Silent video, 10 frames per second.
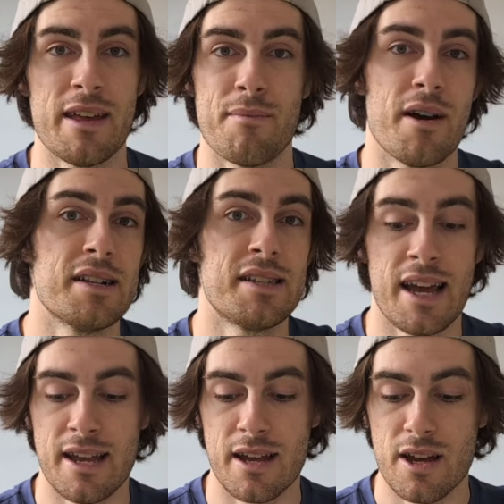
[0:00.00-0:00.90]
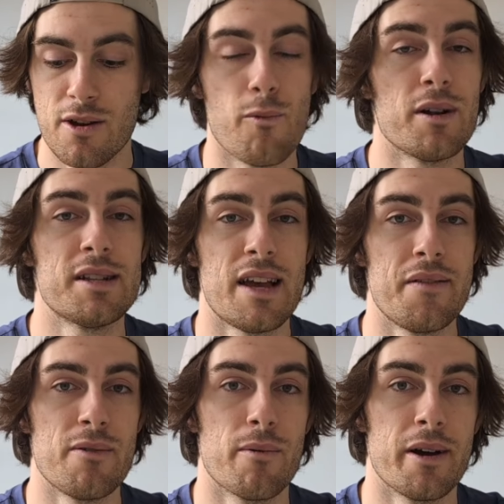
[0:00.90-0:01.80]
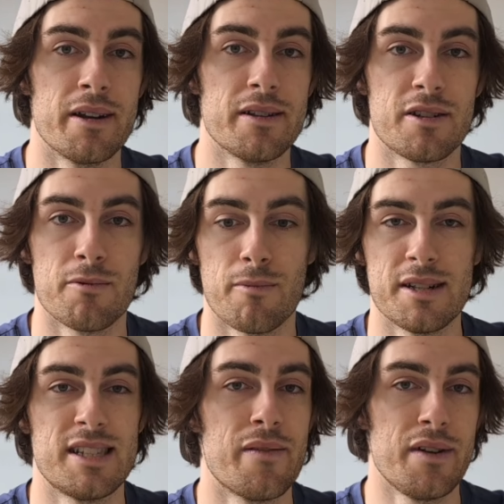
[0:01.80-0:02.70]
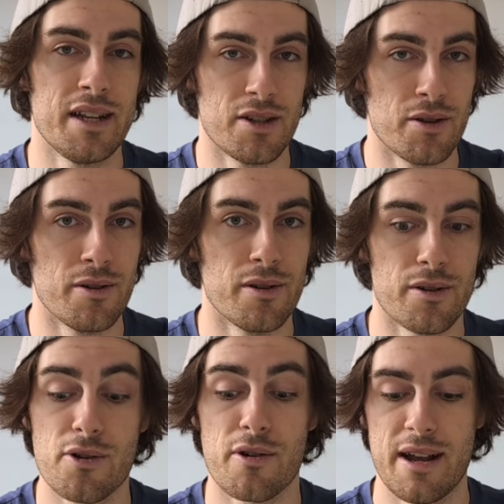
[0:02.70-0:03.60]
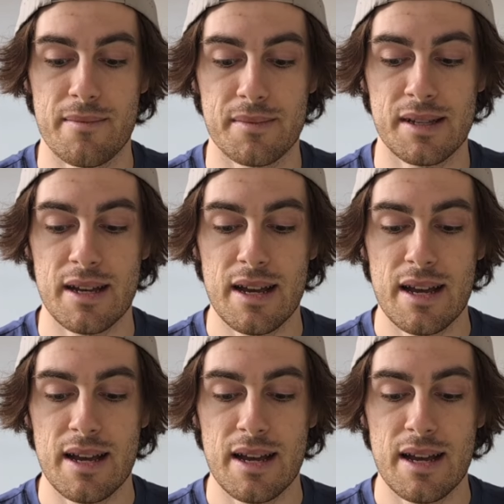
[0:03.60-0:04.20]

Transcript: It might say 171 to 172 grams.